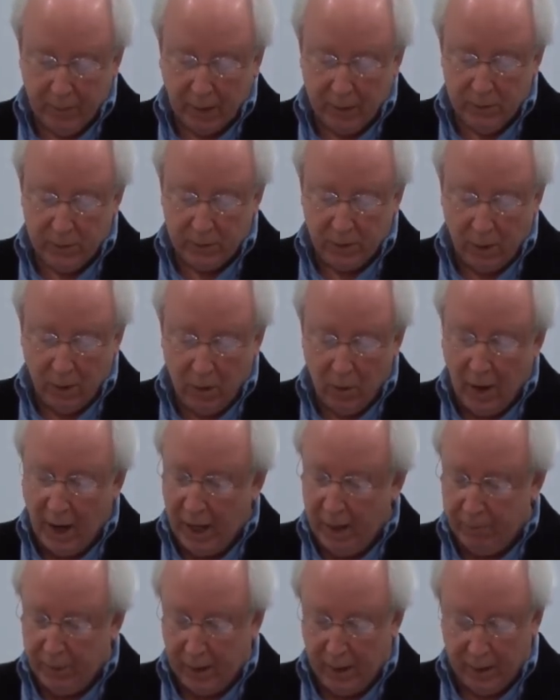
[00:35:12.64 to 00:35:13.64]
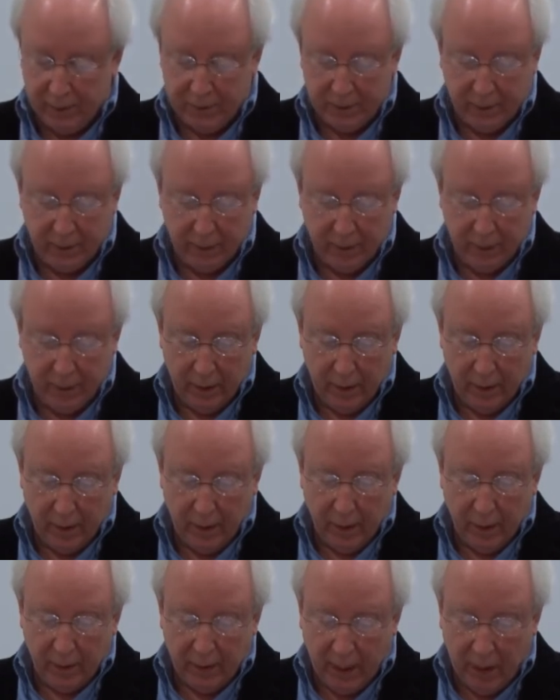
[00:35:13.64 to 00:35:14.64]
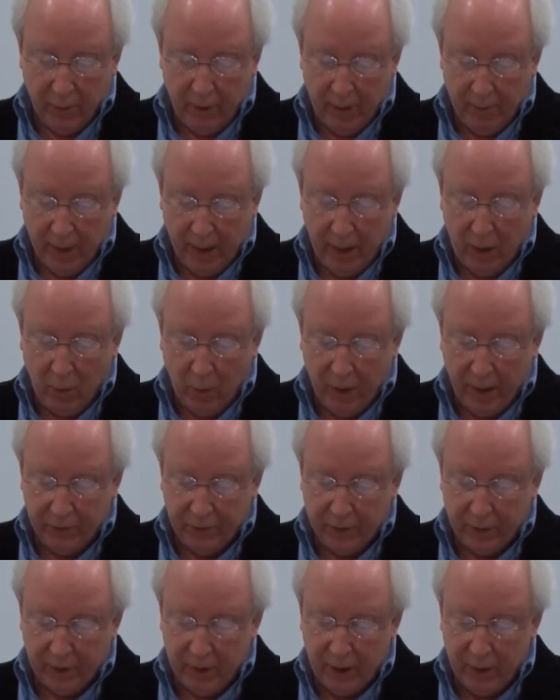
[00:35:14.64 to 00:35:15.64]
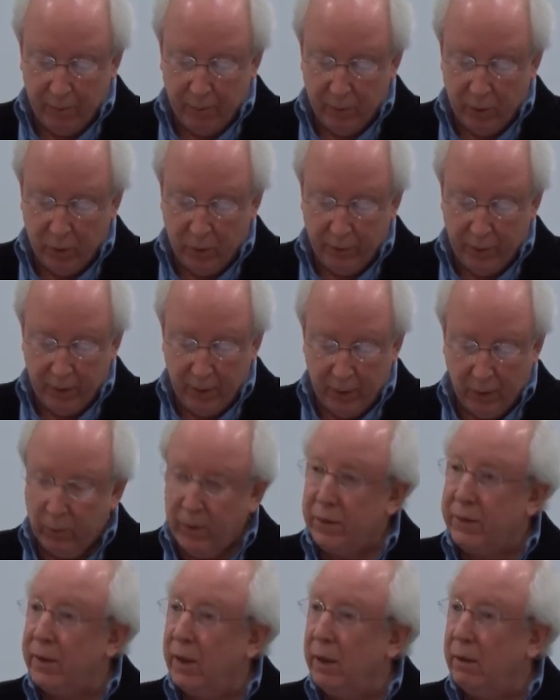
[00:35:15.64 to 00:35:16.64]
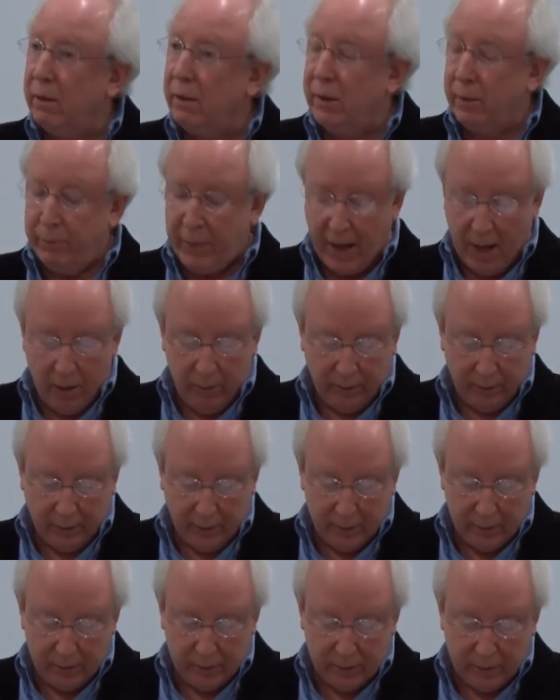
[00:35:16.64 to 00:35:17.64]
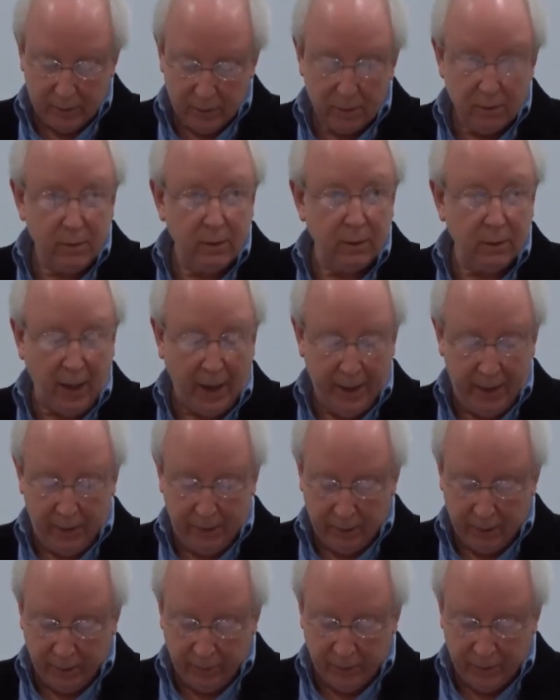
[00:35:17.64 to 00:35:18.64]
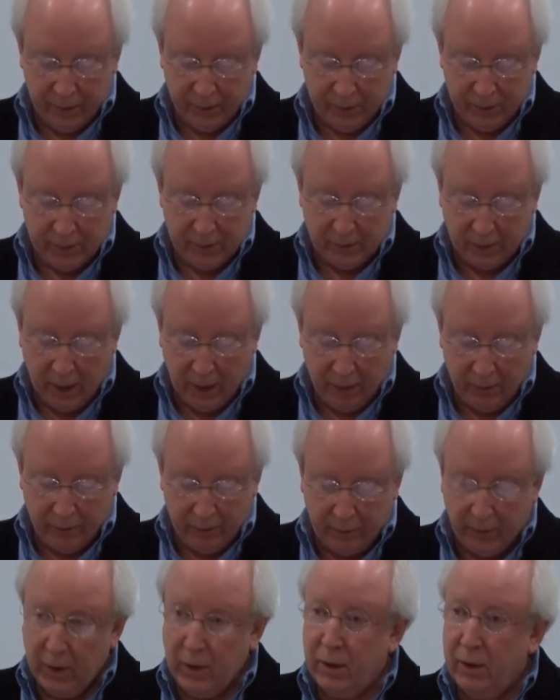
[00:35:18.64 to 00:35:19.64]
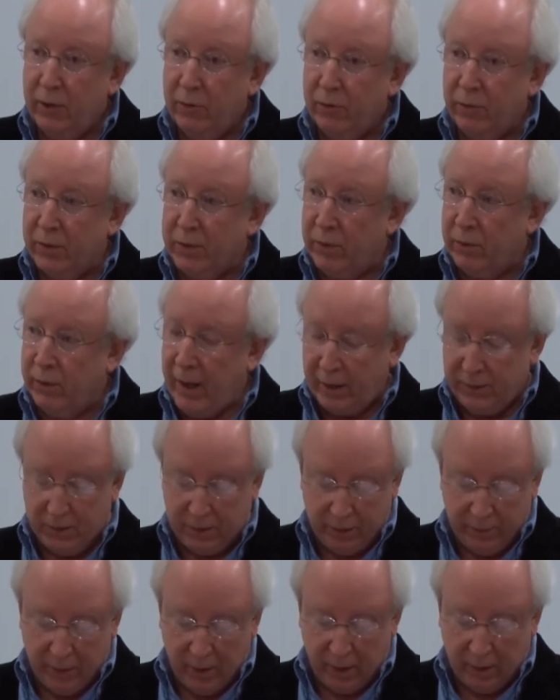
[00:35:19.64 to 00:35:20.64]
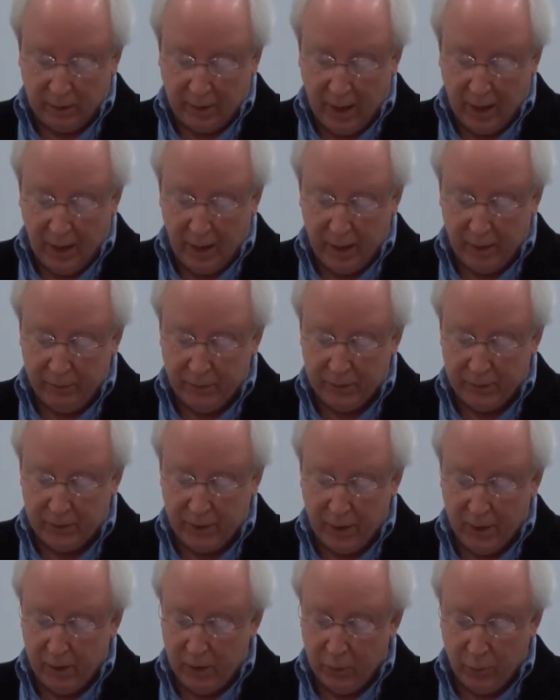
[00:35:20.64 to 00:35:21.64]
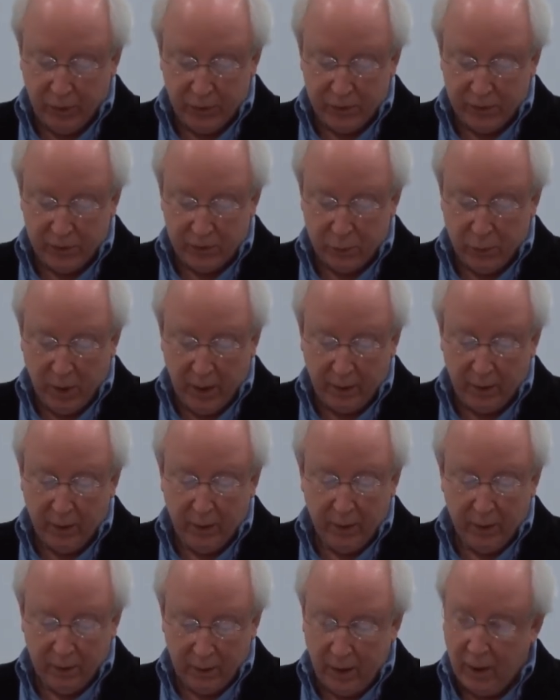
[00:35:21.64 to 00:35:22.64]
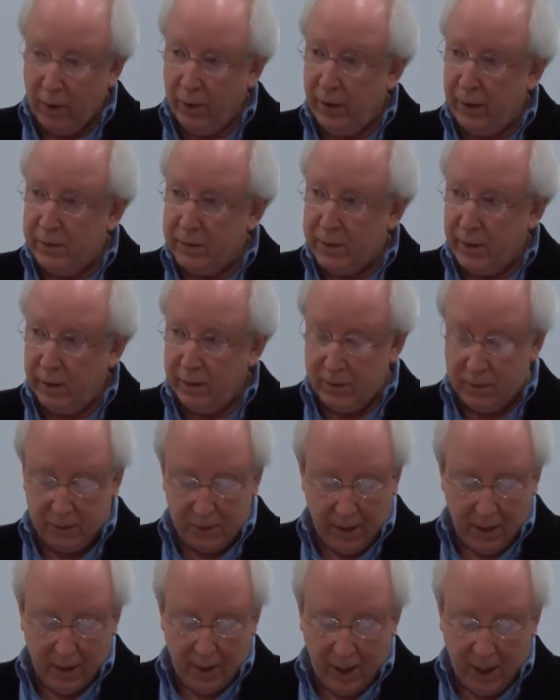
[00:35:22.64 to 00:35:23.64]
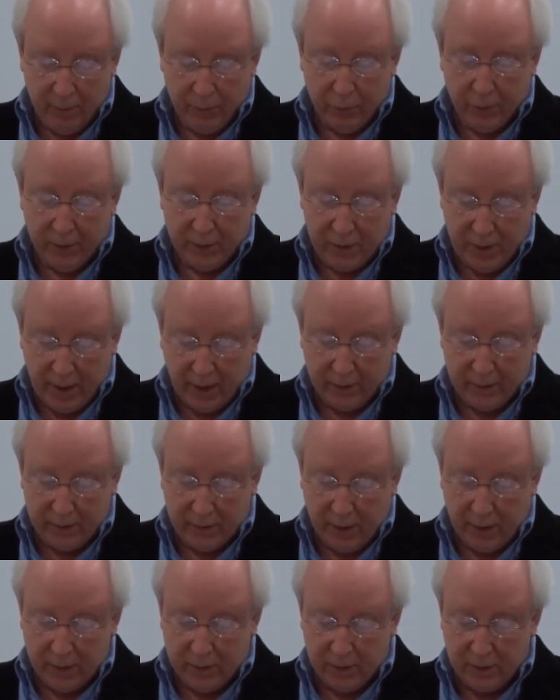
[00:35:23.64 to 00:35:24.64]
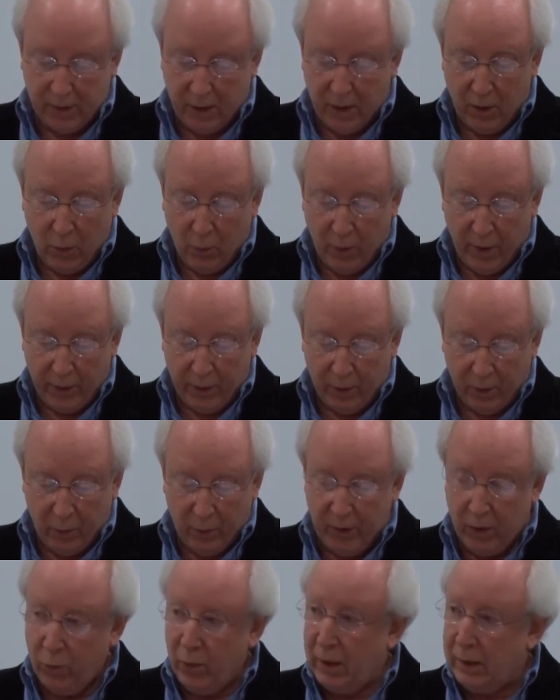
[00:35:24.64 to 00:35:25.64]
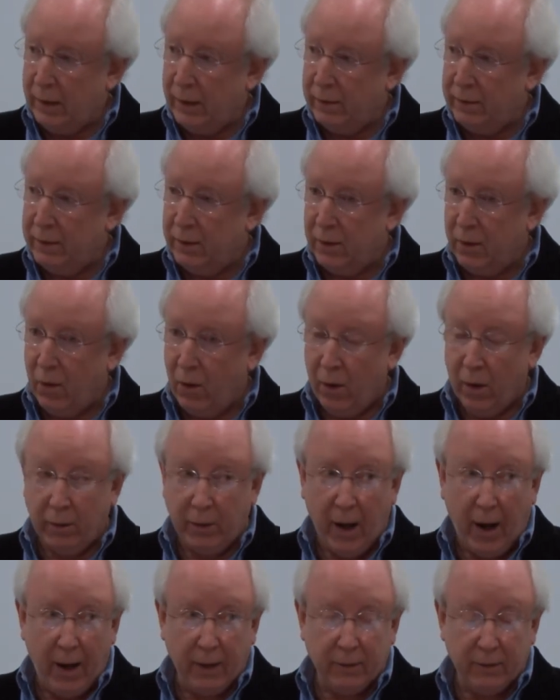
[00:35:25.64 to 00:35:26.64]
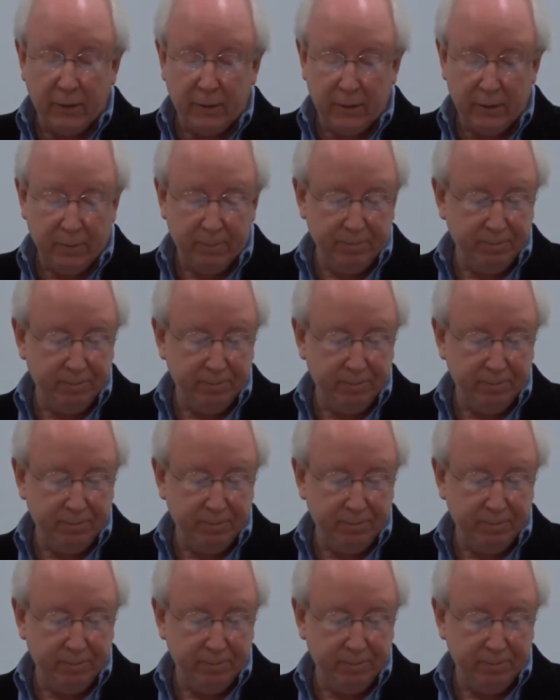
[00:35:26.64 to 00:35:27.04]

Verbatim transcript: So I posit that we might want to keep moving within the boundless light of this love for the rest of our lives, which is what carries us and protects us, whether we will it or not.